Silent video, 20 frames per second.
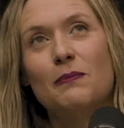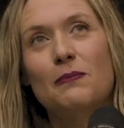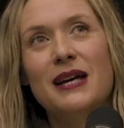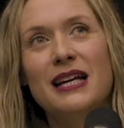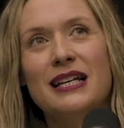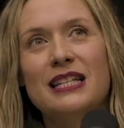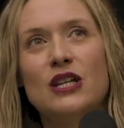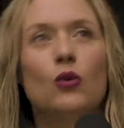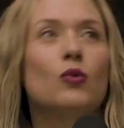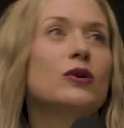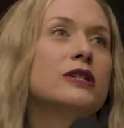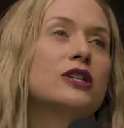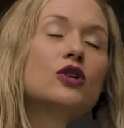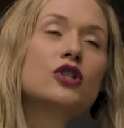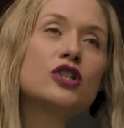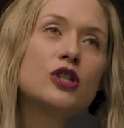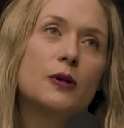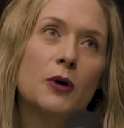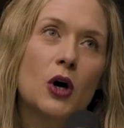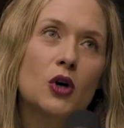big deal was
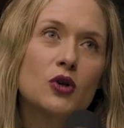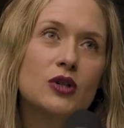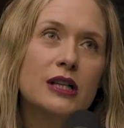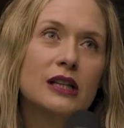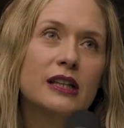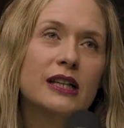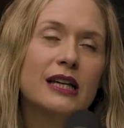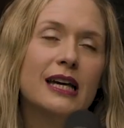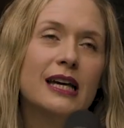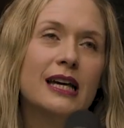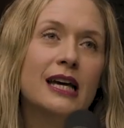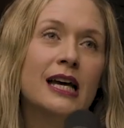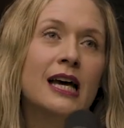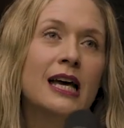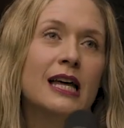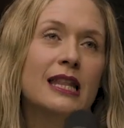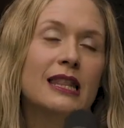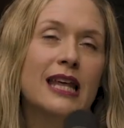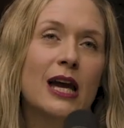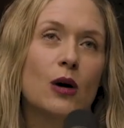supposedly
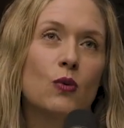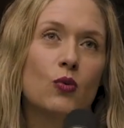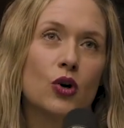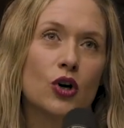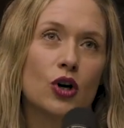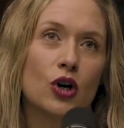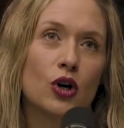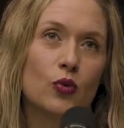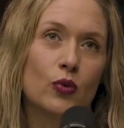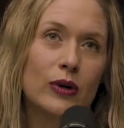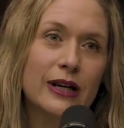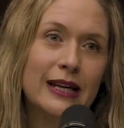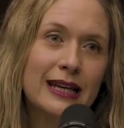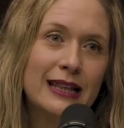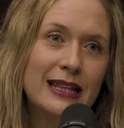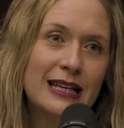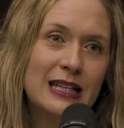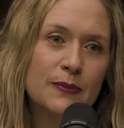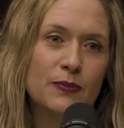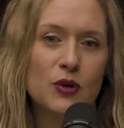they were
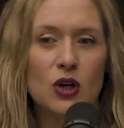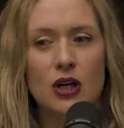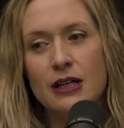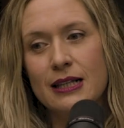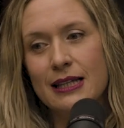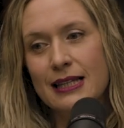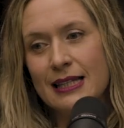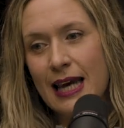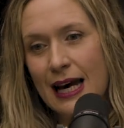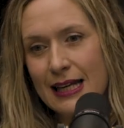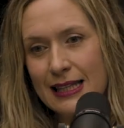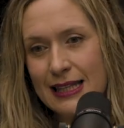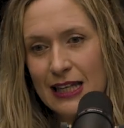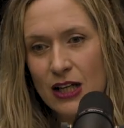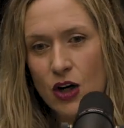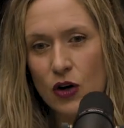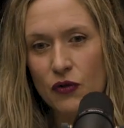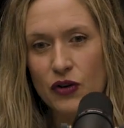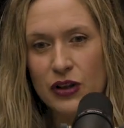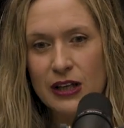reading these books,
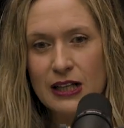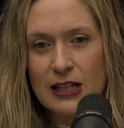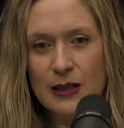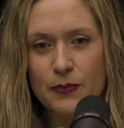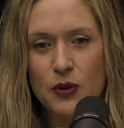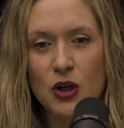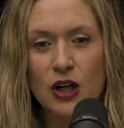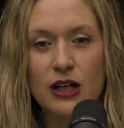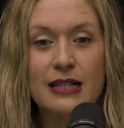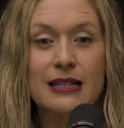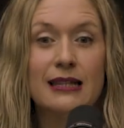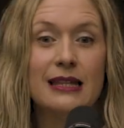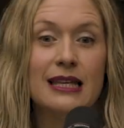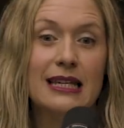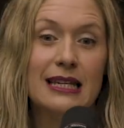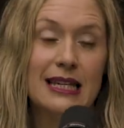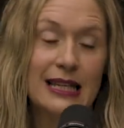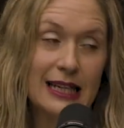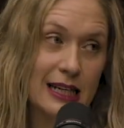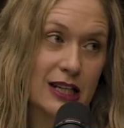testing over these books, and
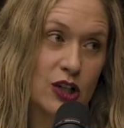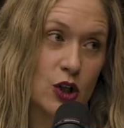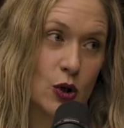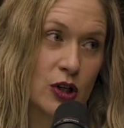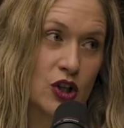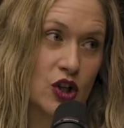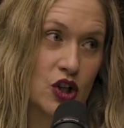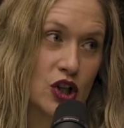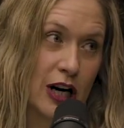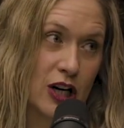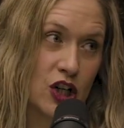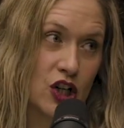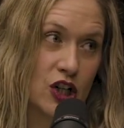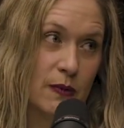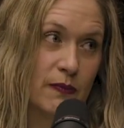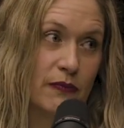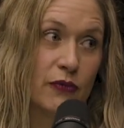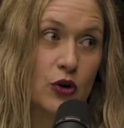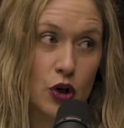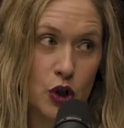then needed to exchange
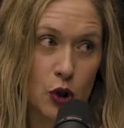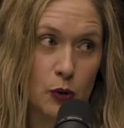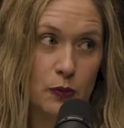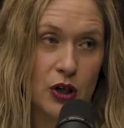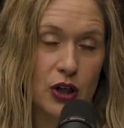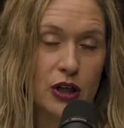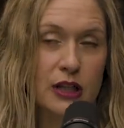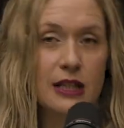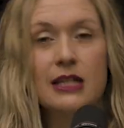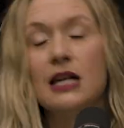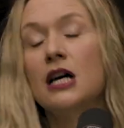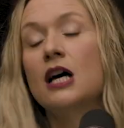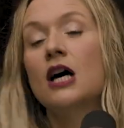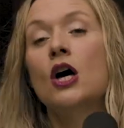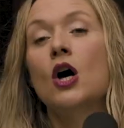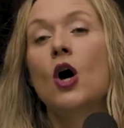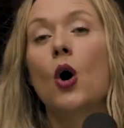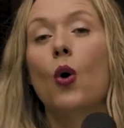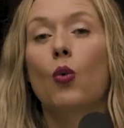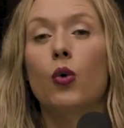them for new books.
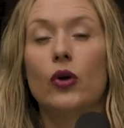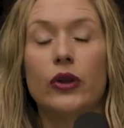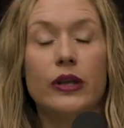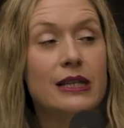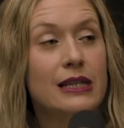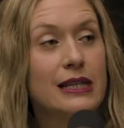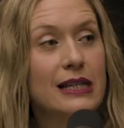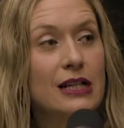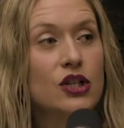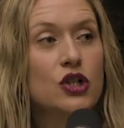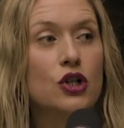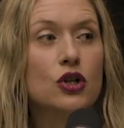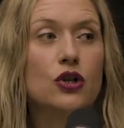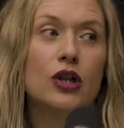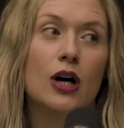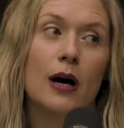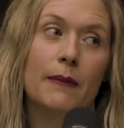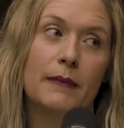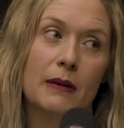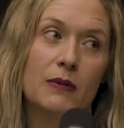Well, the teacher
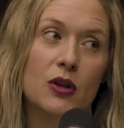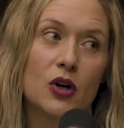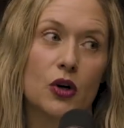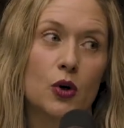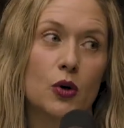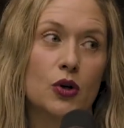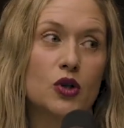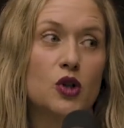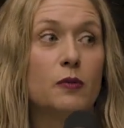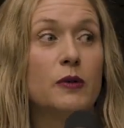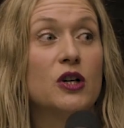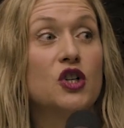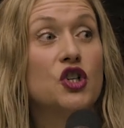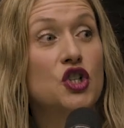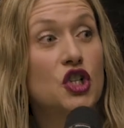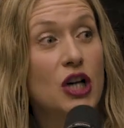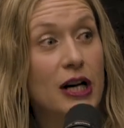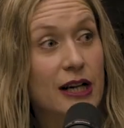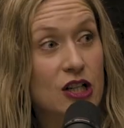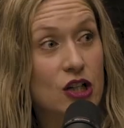thought maybe they're going too much,
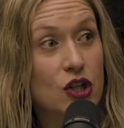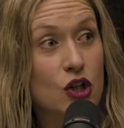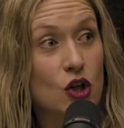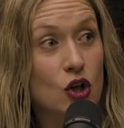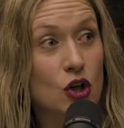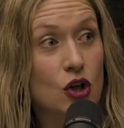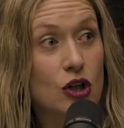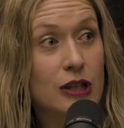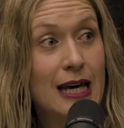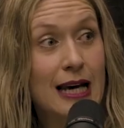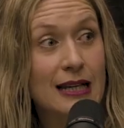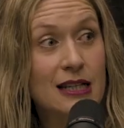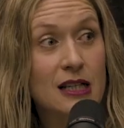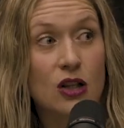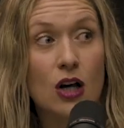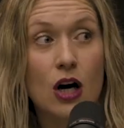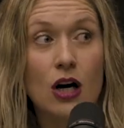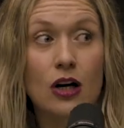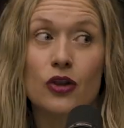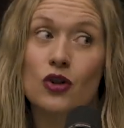checks their test
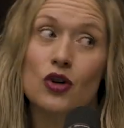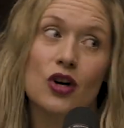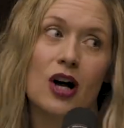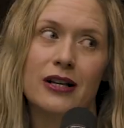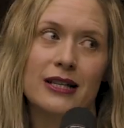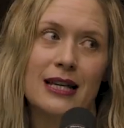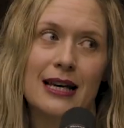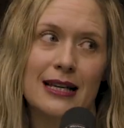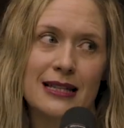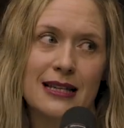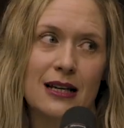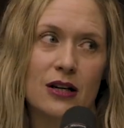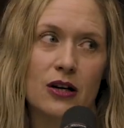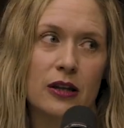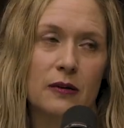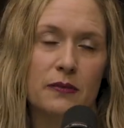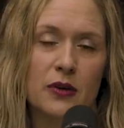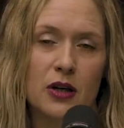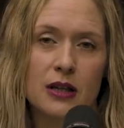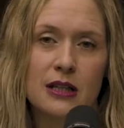log, and they're not testing
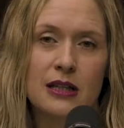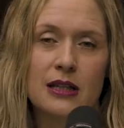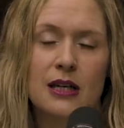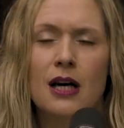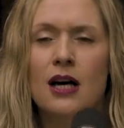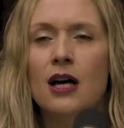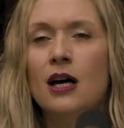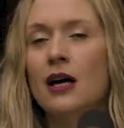on the books.